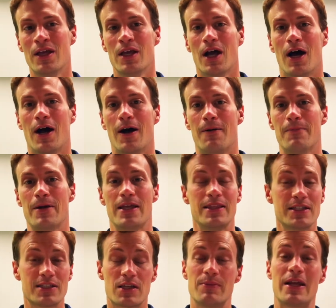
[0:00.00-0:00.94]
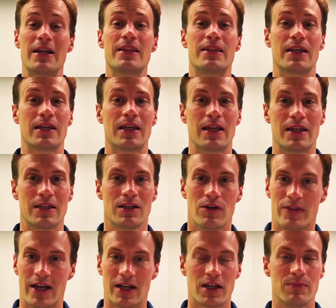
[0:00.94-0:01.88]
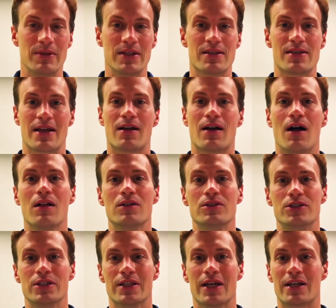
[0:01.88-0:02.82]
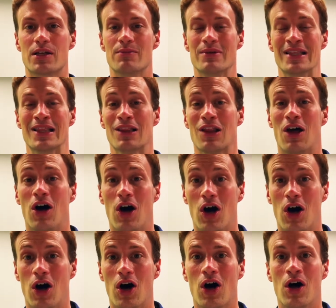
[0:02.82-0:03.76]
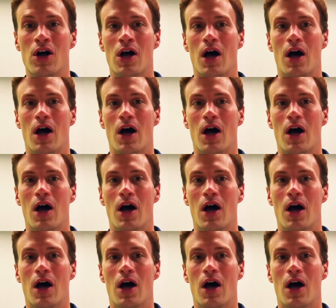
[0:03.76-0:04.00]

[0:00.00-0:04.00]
um, and this could be anything. Eh, you know, that could be psychology, that could be law.